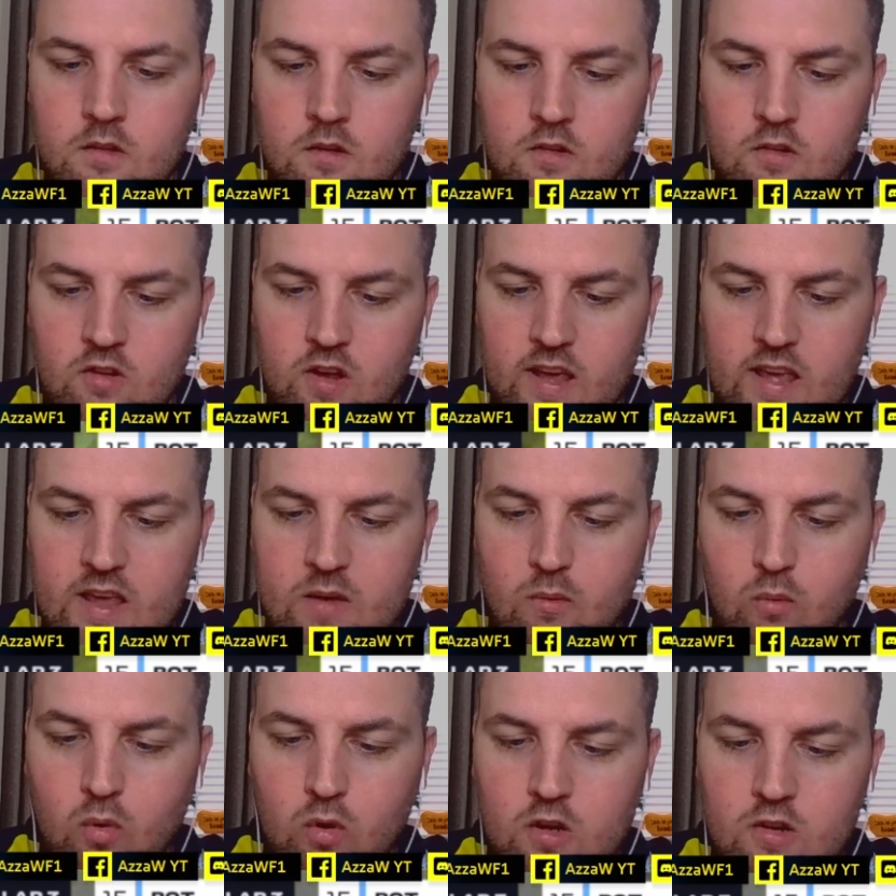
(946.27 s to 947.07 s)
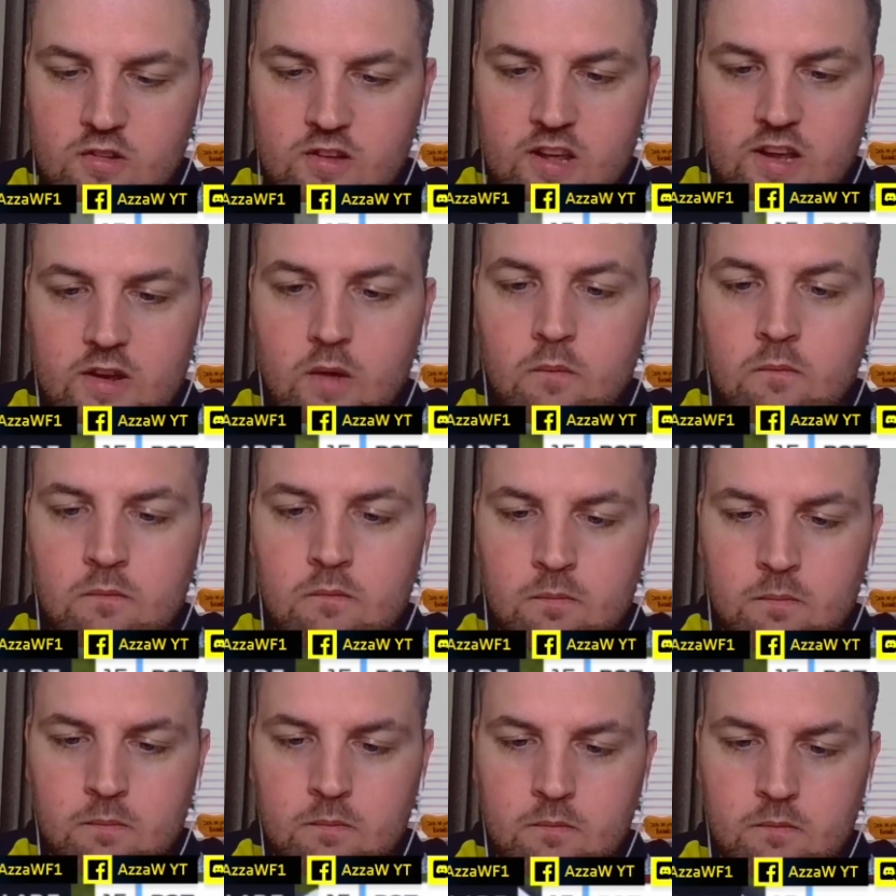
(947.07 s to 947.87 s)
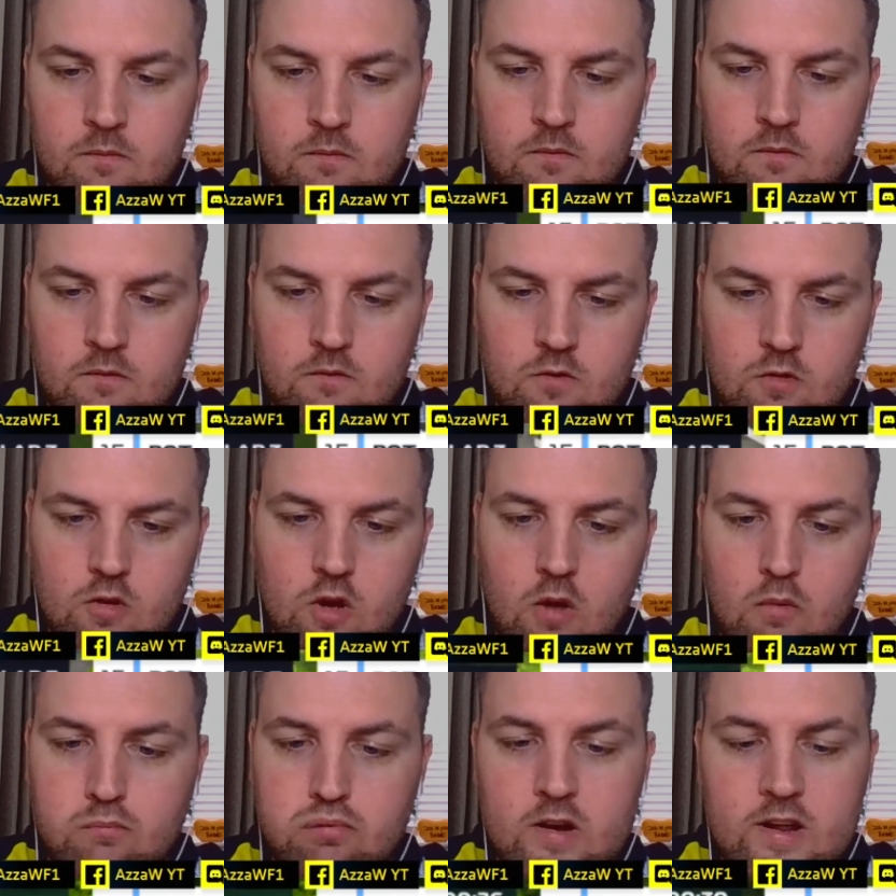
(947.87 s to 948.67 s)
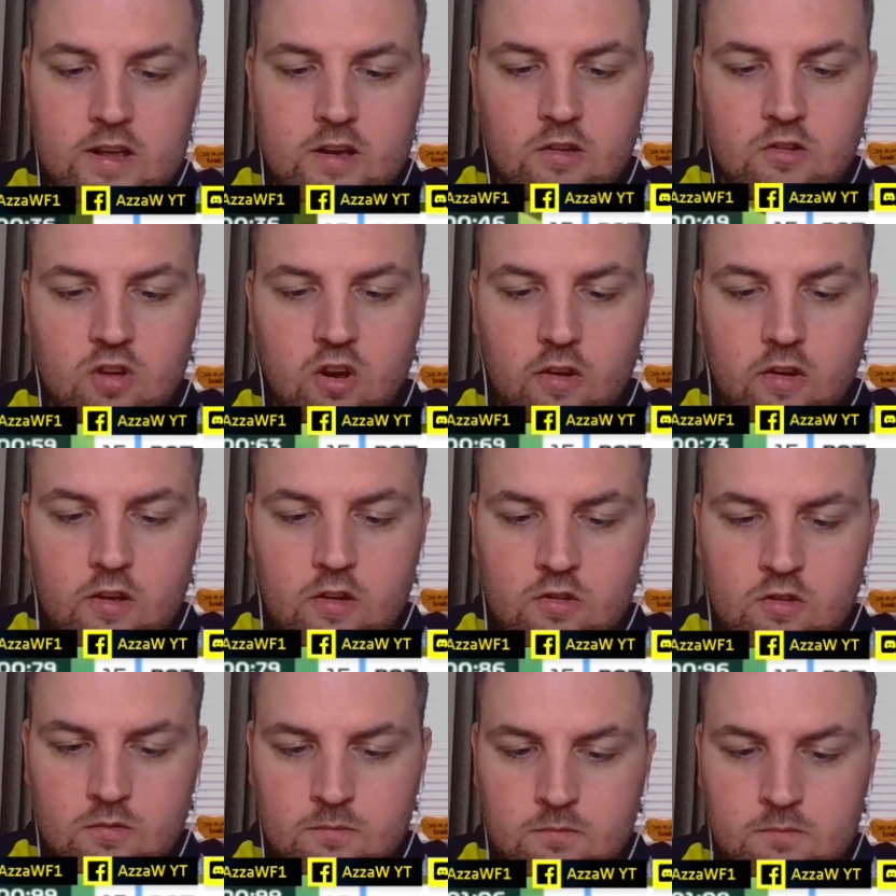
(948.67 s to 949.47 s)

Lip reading: So he will continue. Got pretty good tyres.